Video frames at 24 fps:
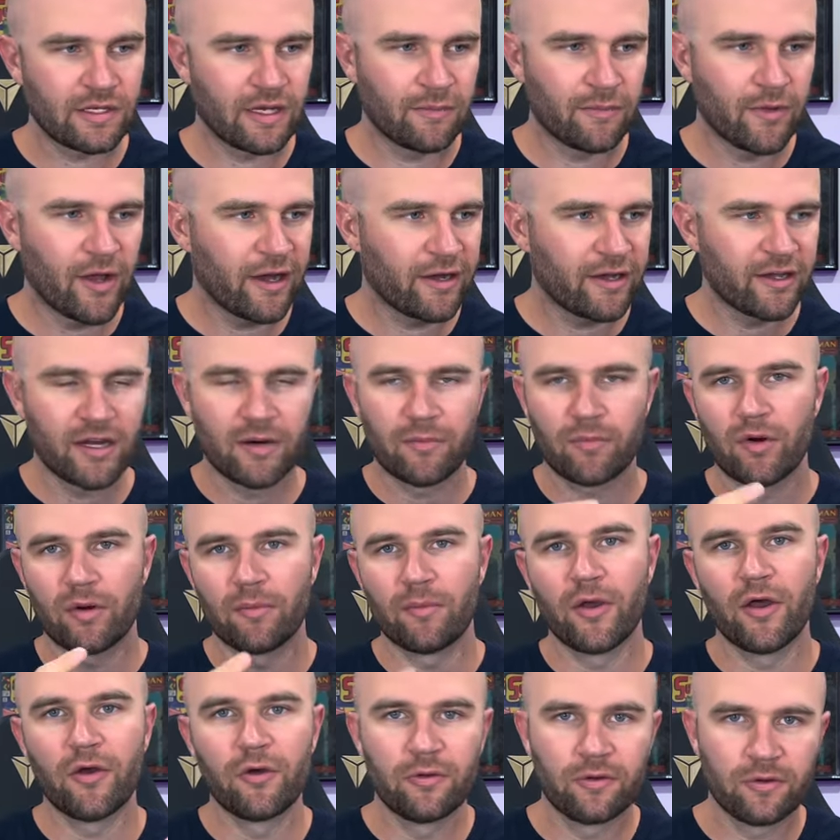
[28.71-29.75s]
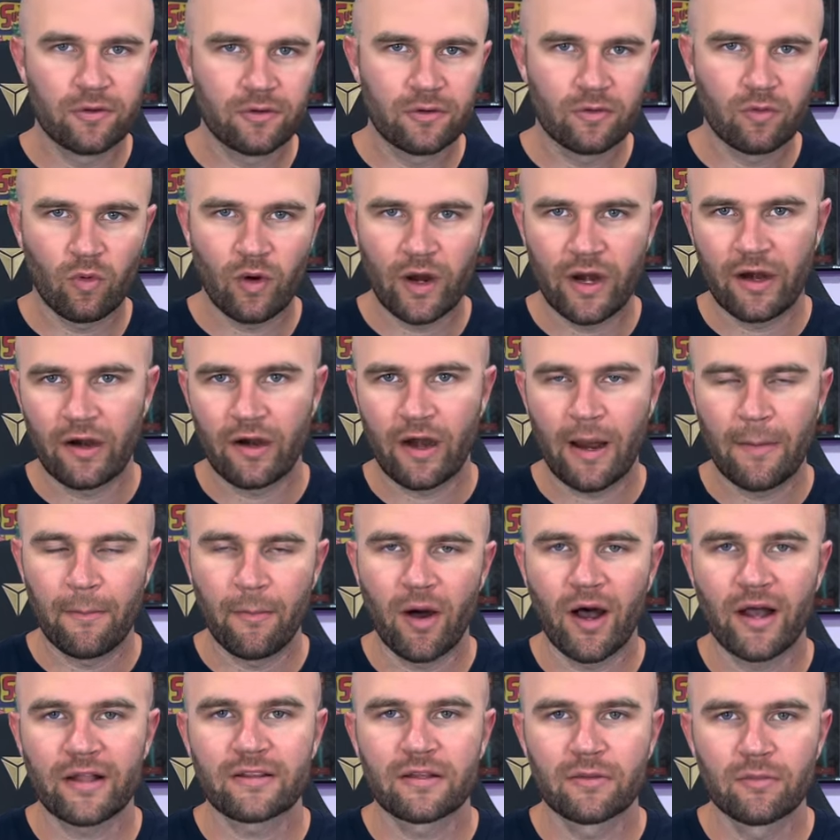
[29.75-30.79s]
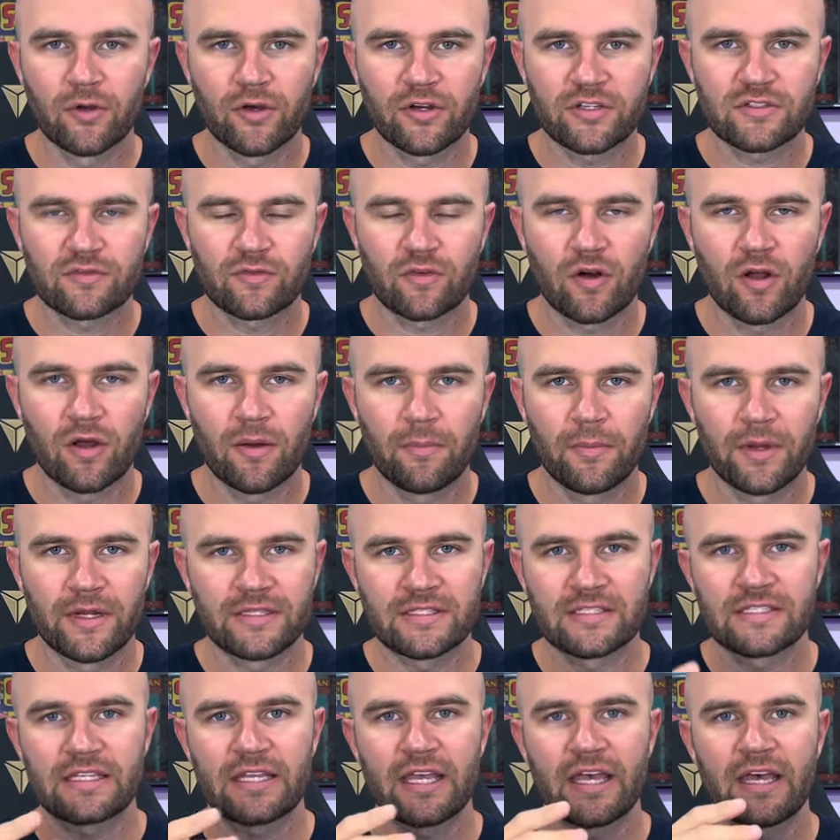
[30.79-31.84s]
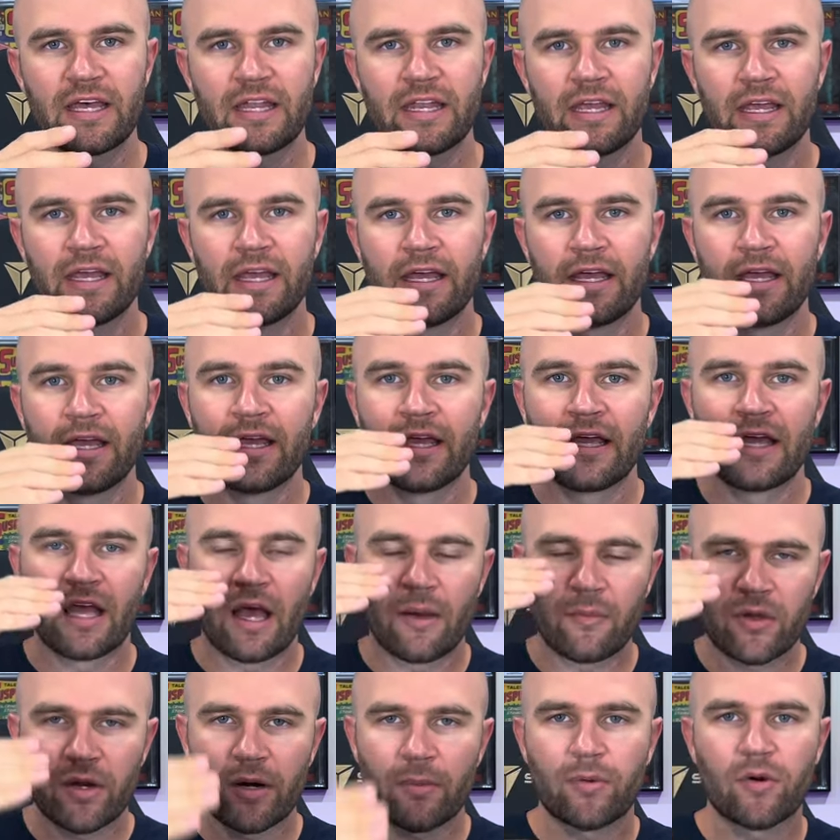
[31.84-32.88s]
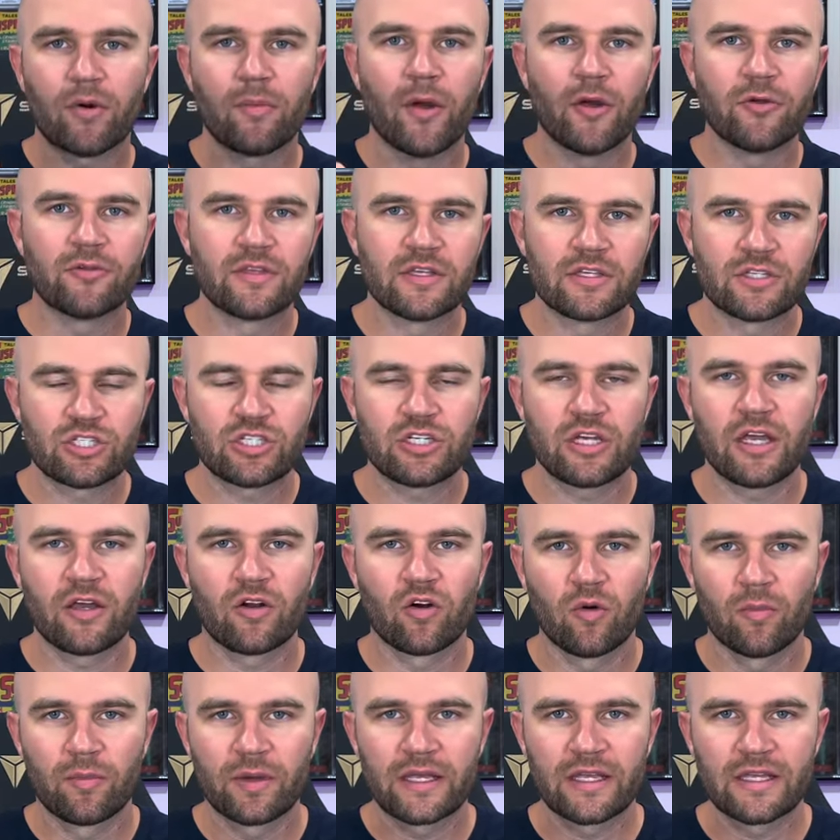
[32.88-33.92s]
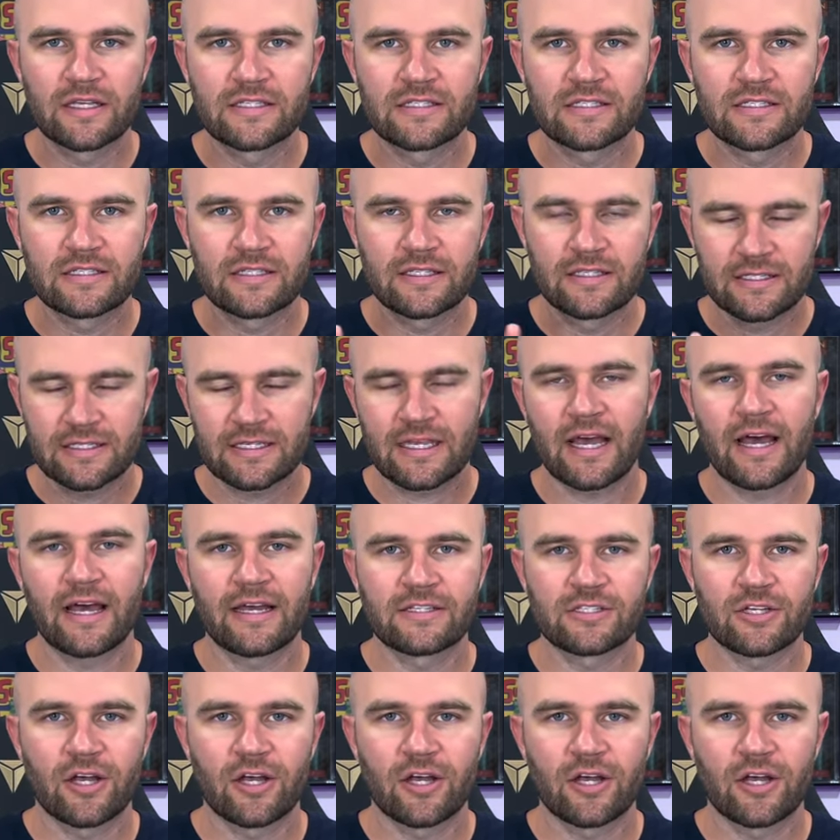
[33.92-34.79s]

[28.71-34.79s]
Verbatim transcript: I'm not going to promote where I bought the books from, but instead I'm going to promote this channel because this guy is